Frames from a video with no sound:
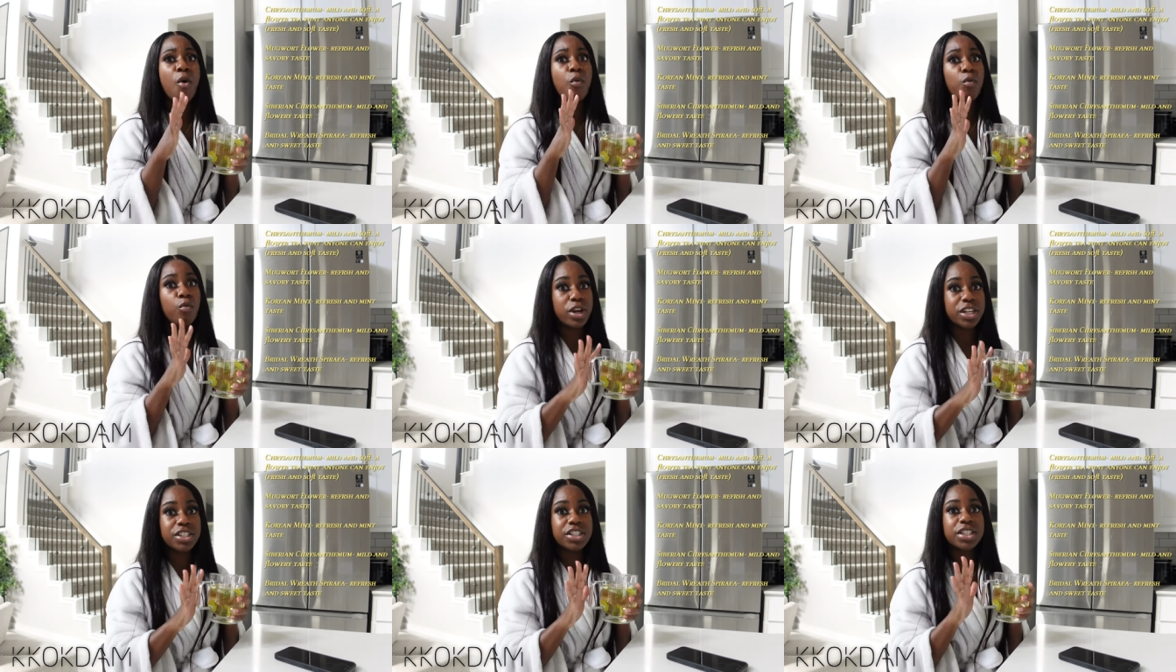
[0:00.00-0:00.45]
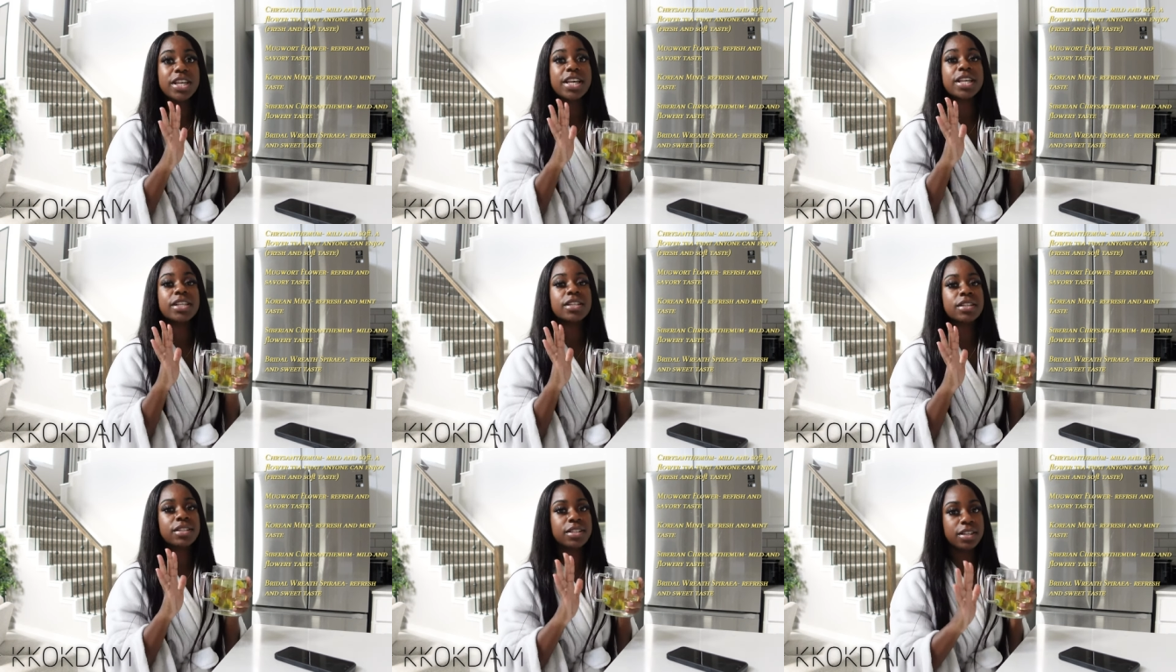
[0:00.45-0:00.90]
which
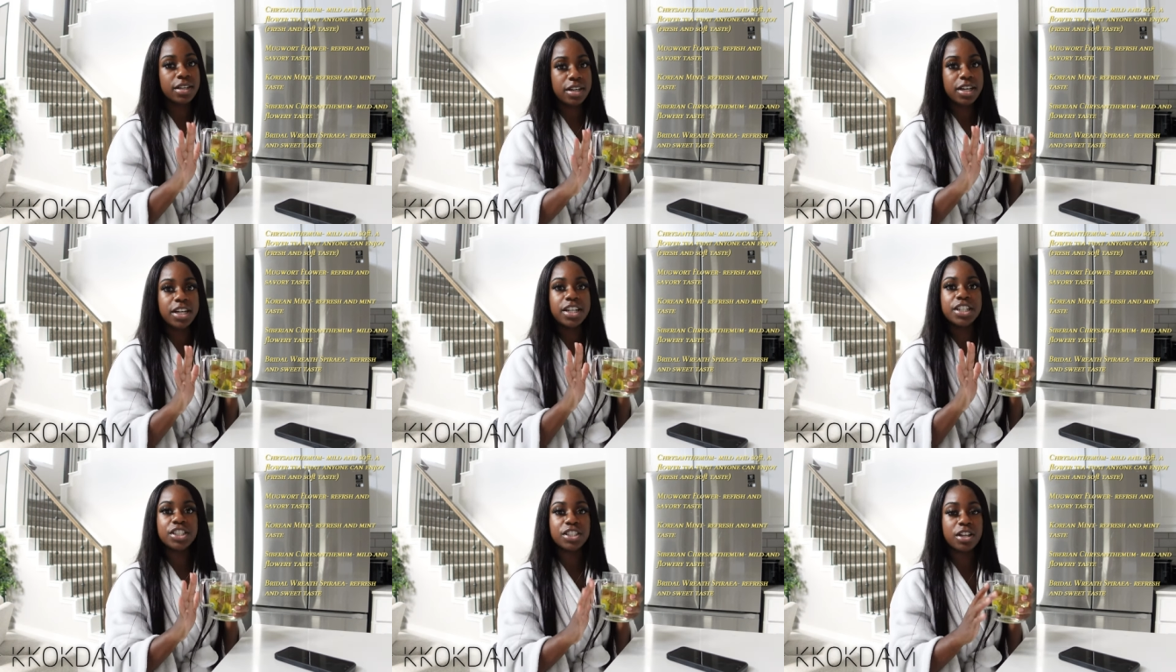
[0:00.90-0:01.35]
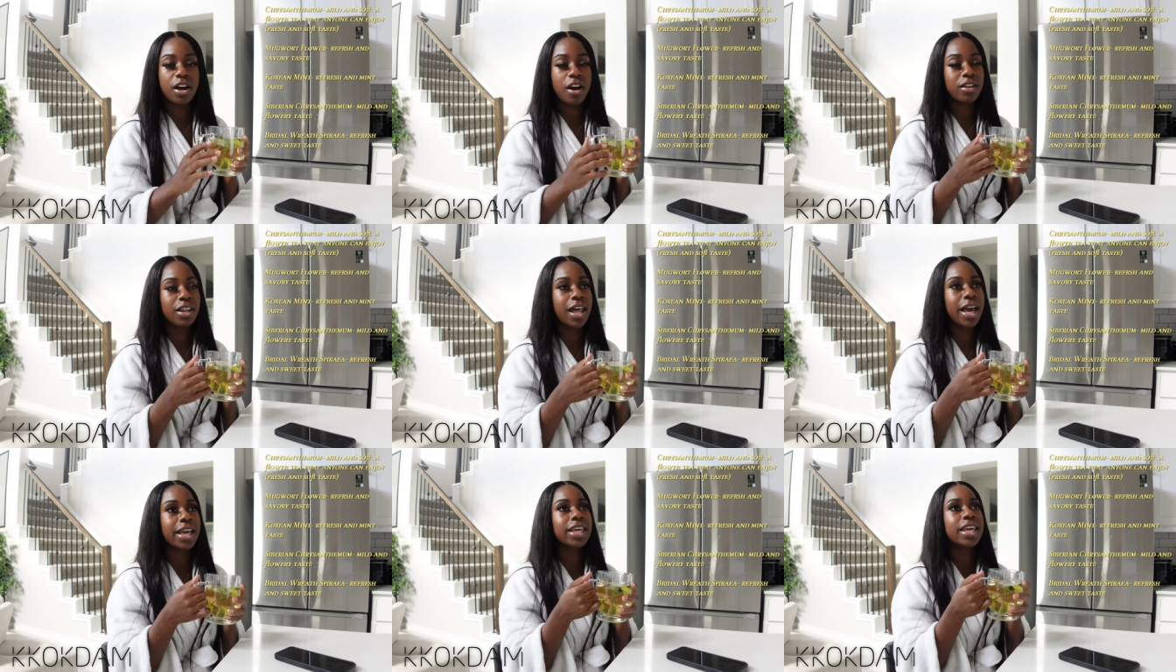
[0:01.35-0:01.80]
it does,
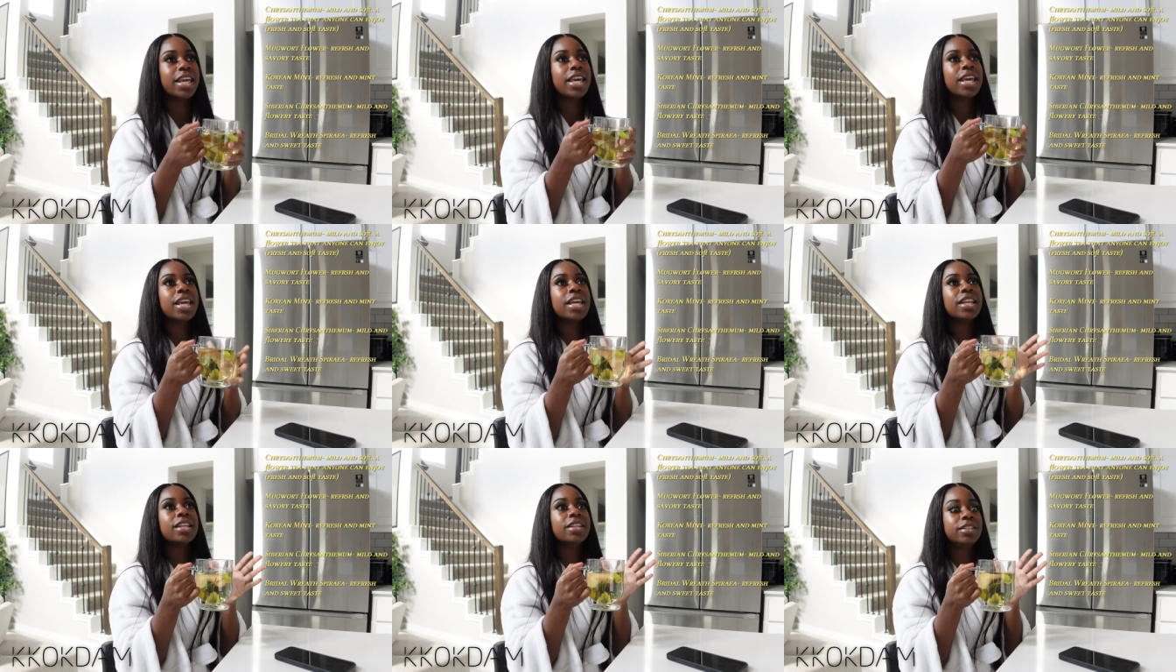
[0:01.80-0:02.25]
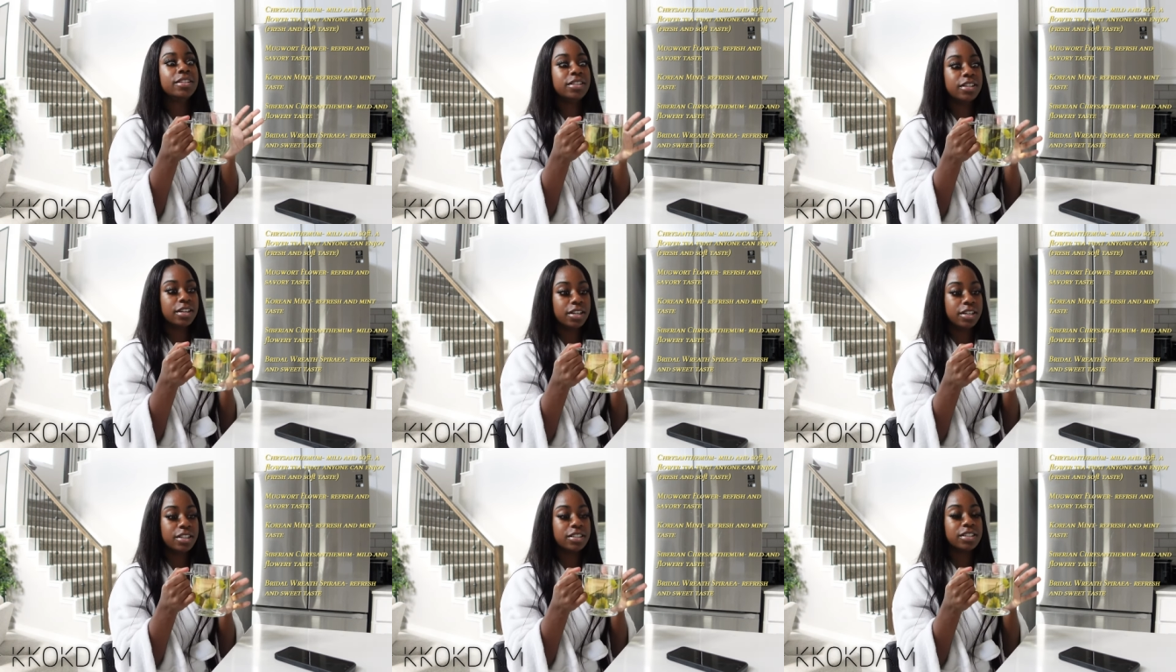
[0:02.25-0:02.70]
y'all. Like it
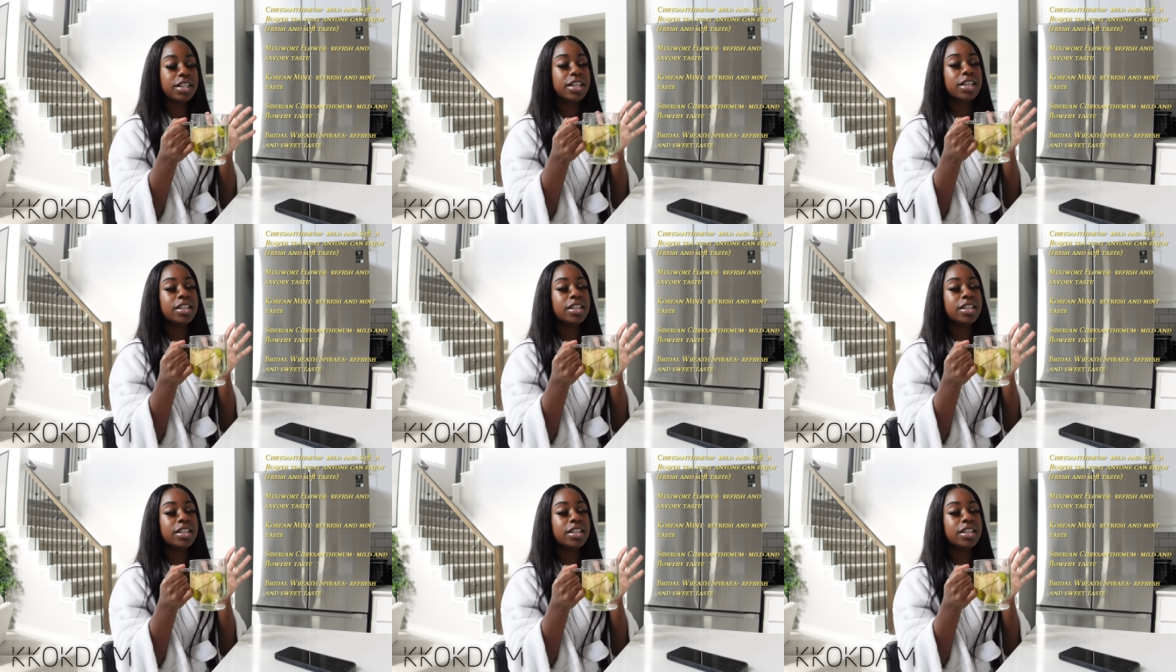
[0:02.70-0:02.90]
does.